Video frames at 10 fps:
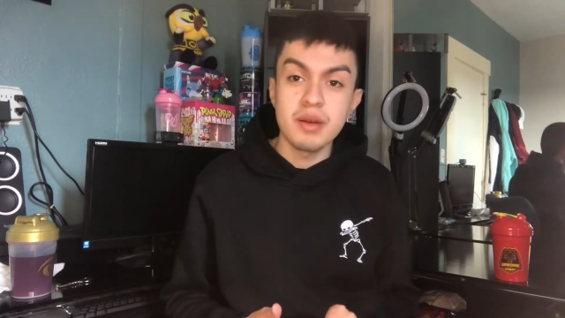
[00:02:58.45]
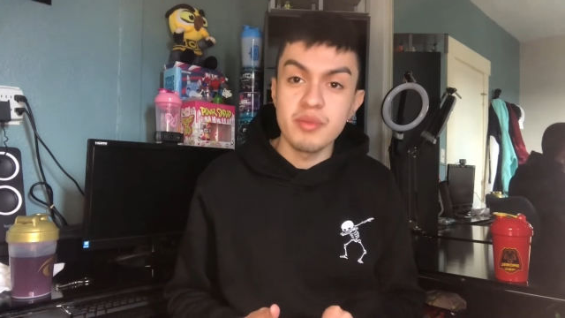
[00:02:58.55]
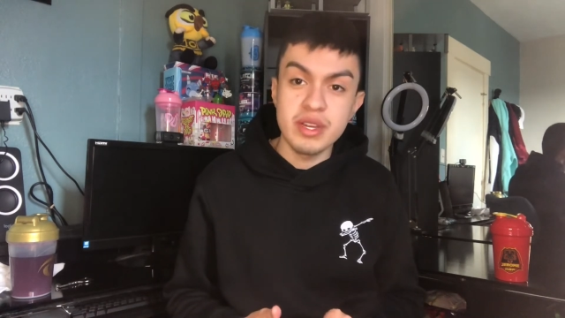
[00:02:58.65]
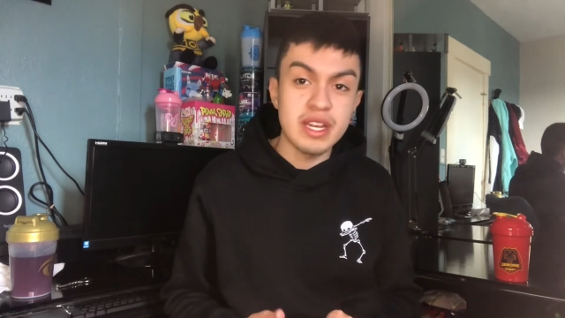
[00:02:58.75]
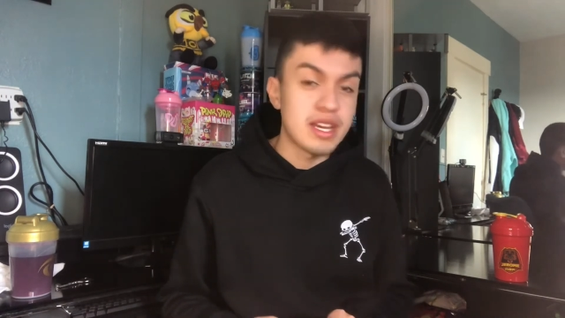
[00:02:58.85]

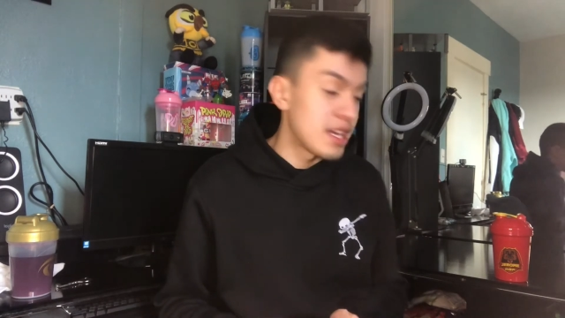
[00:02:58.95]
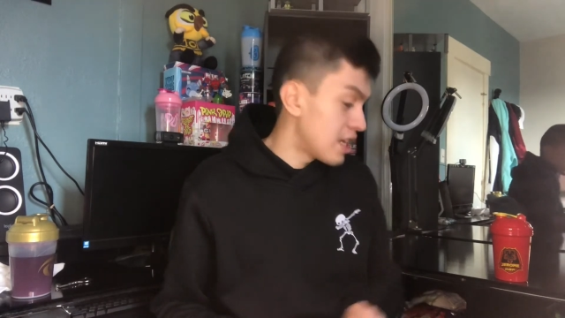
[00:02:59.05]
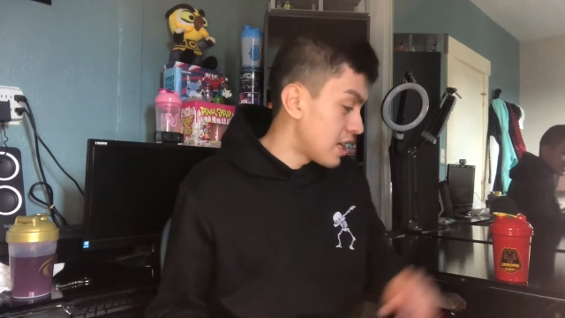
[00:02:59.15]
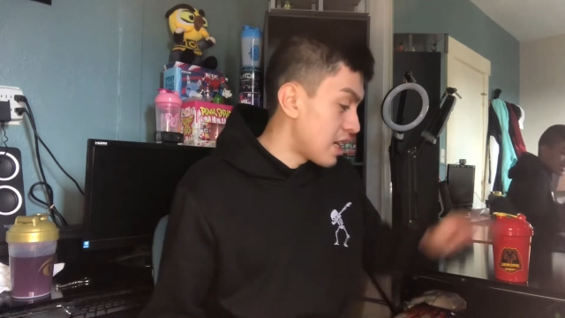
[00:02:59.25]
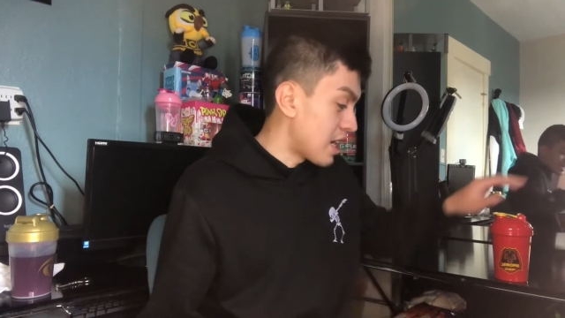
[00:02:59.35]
But yeah,
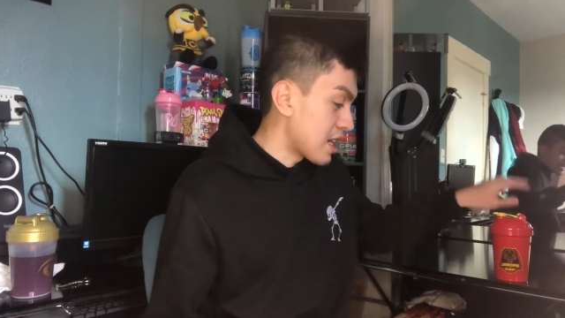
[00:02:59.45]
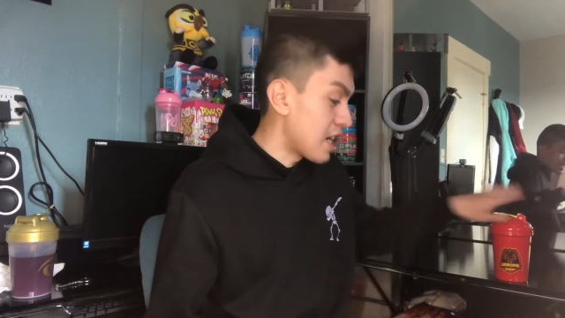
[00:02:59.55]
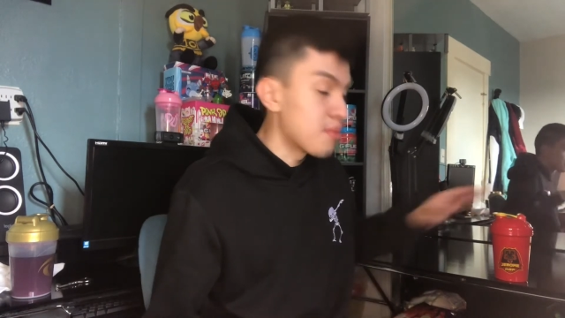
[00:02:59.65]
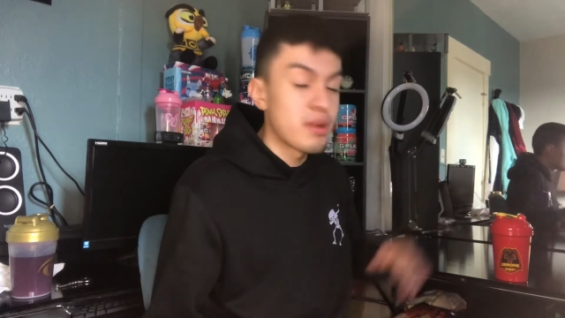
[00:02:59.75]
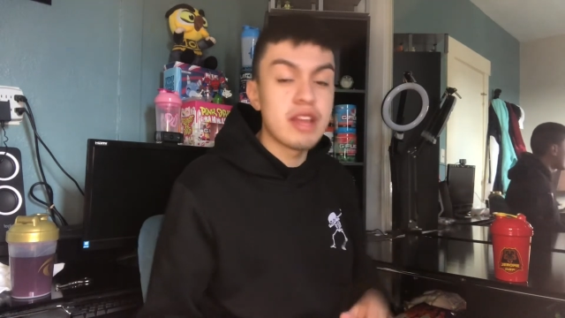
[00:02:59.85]
I
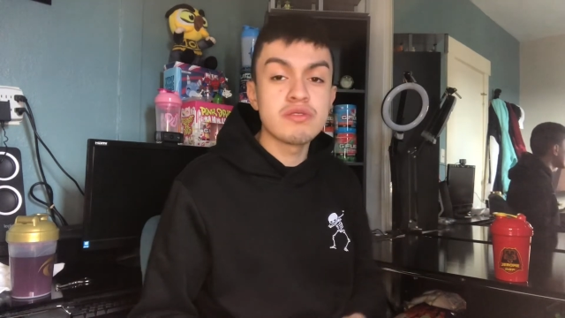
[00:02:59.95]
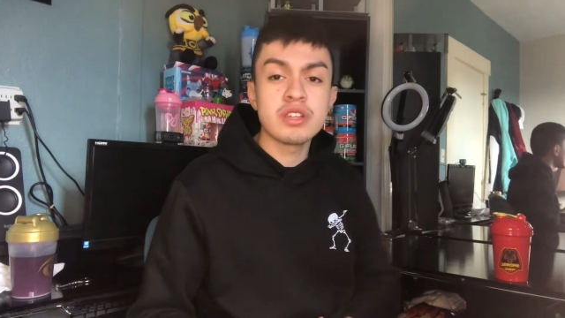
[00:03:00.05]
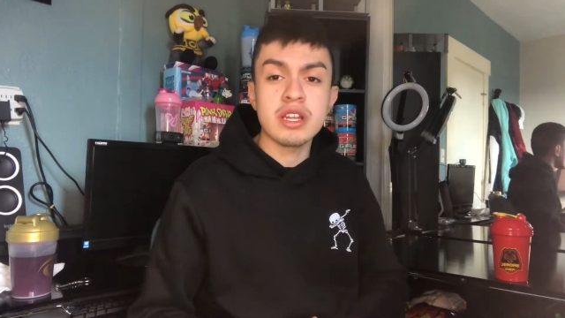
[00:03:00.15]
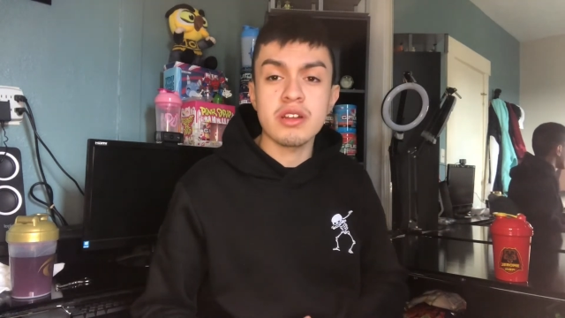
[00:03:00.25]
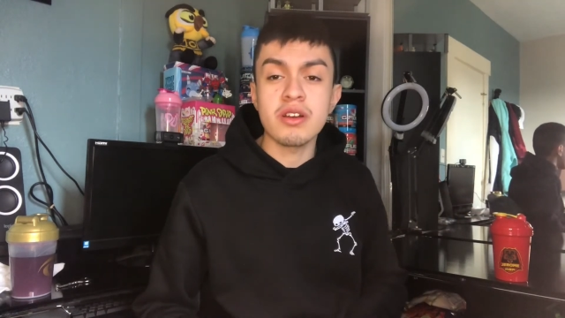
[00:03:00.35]
got a brand new
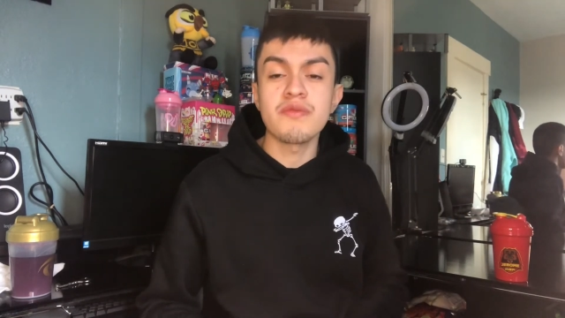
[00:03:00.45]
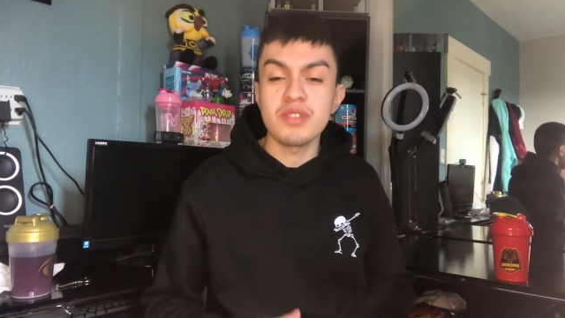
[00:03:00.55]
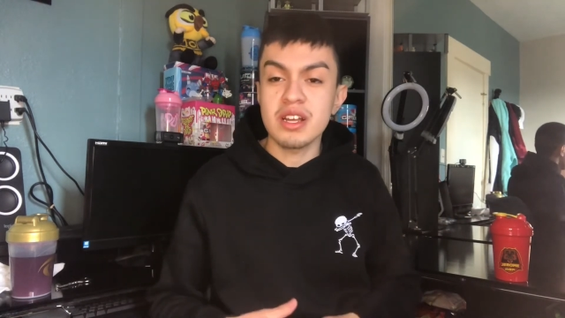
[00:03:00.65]
shaker cup for the